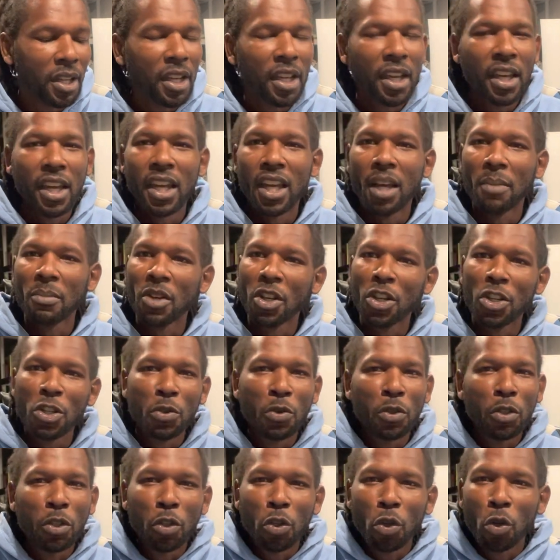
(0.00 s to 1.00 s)
And I'm going to do
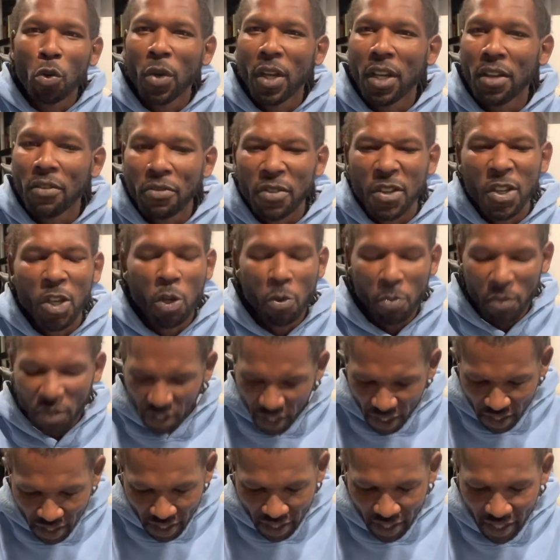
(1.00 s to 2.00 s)
a little quick film and
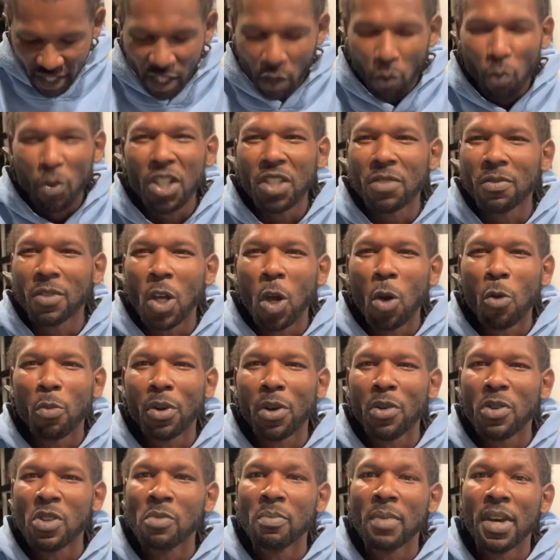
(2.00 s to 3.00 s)
just to see which
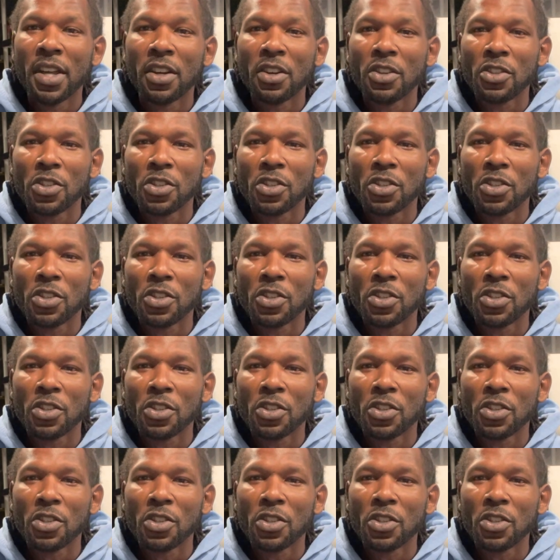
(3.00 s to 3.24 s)
GoPro is better.